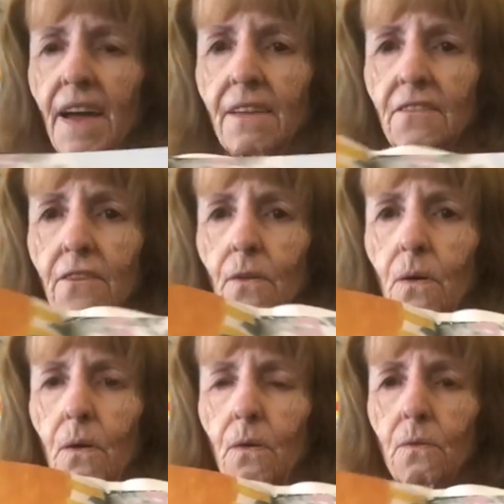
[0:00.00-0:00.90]
has their
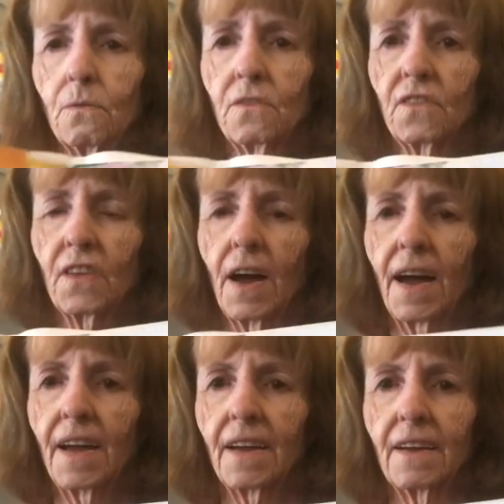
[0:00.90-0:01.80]
own
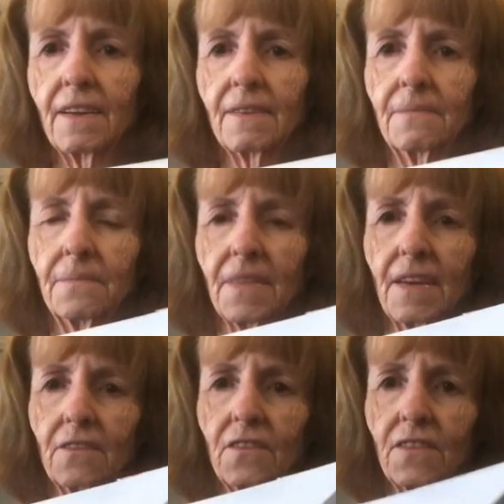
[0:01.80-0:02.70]
style.
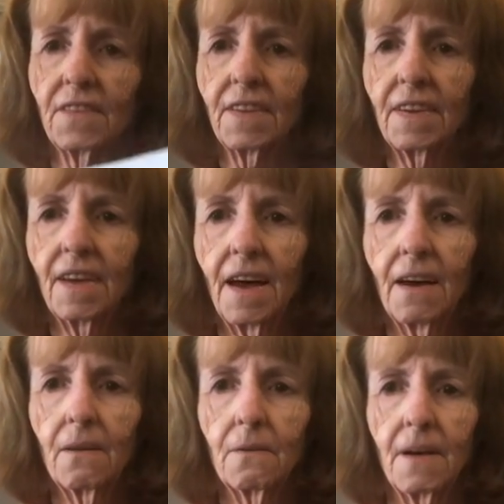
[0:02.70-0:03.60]
Do you see
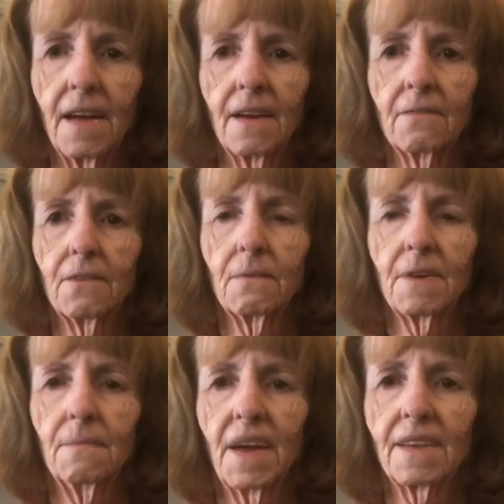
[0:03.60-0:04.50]
how
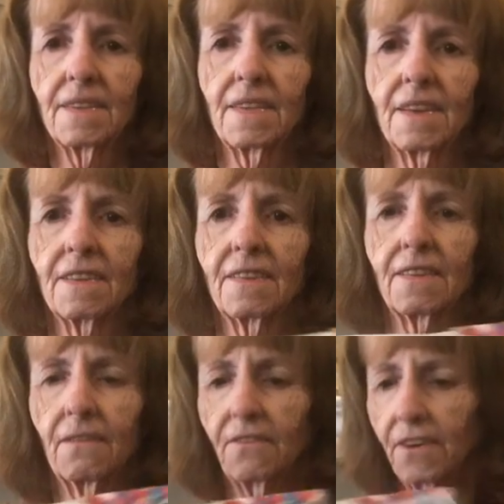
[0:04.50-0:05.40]
everyone makes things
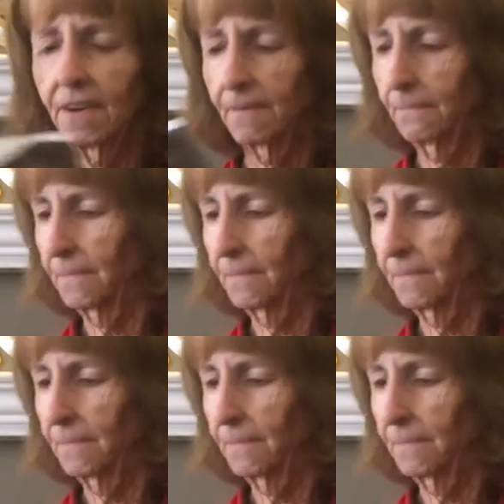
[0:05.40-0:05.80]
different?